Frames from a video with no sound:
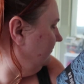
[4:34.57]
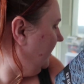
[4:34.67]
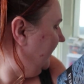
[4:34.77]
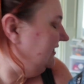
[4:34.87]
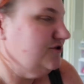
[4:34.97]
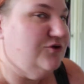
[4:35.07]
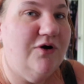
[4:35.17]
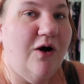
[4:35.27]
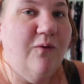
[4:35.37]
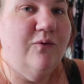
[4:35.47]
Why did you
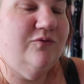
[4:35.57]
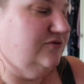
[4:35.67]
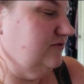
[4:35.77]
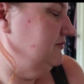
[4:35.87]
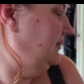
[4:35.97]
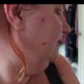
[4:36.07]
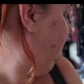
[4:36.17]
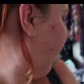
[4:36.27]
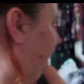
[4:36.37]
go down the